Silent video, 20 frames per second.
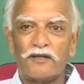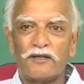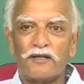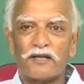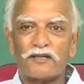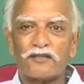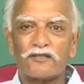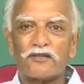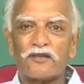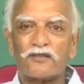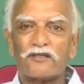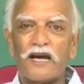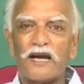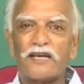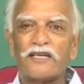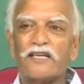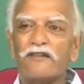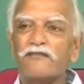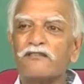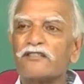that a
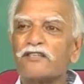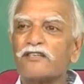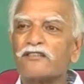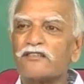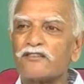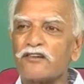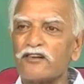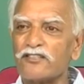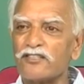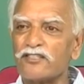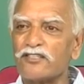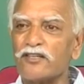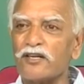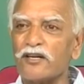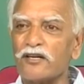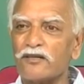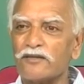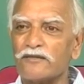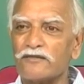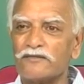society which is
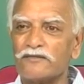traditional